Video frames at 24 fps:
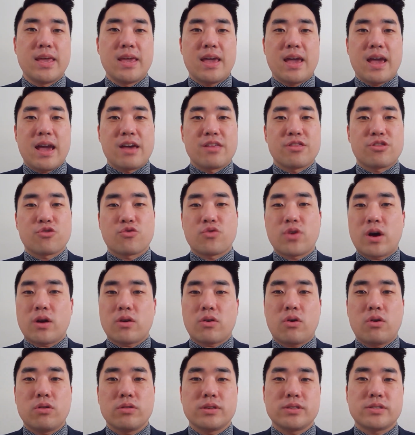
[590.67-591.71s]
And throughout
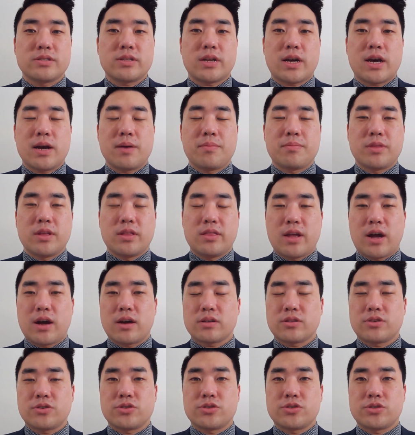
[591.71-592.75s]
all this time, the
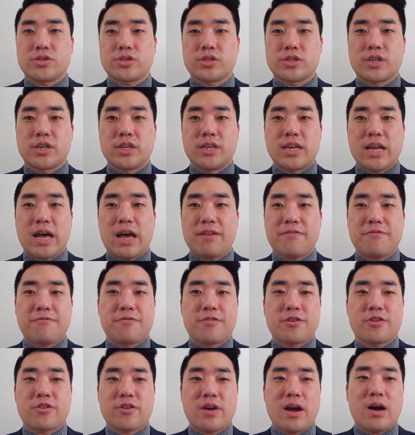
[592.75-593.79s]
doctors could not
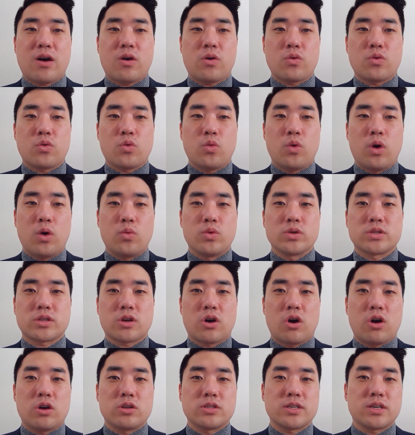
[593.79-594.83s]
figure out what was
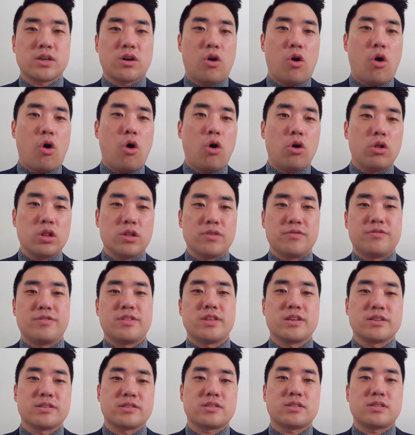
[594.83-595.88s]
causing all of
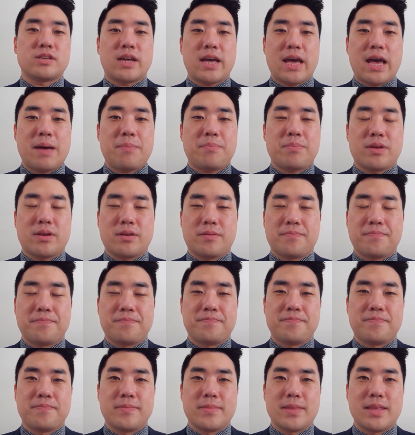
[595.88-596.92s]
this to happen.
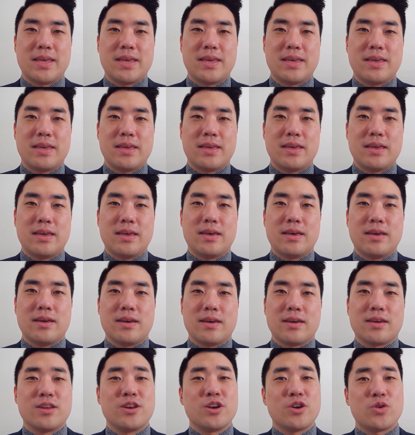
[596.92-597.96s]

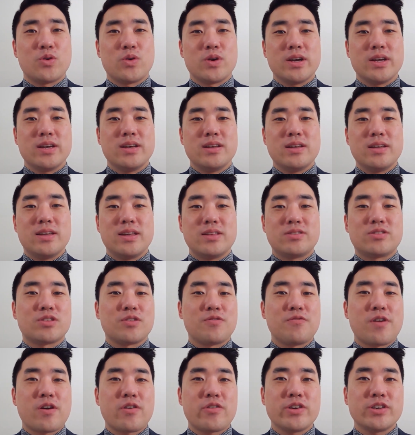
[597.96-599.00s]
You know, it's a
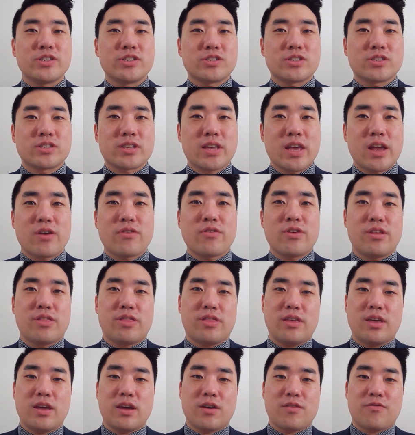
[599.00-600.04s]
very scary
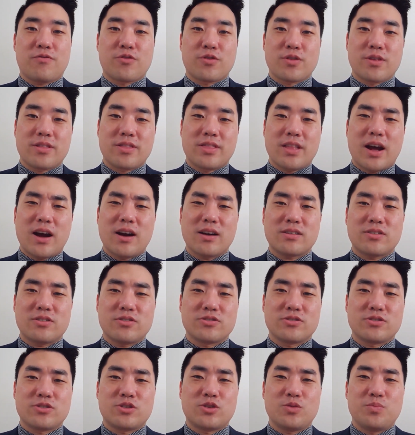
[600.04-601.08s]
thing for the
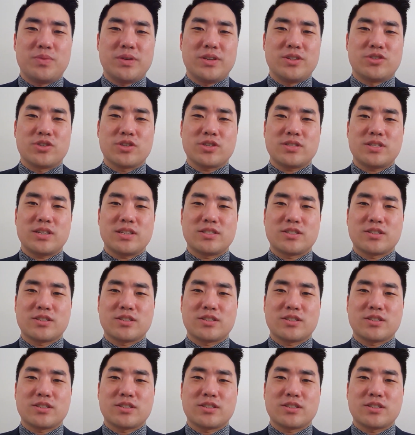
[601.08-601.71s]
doctors to be just as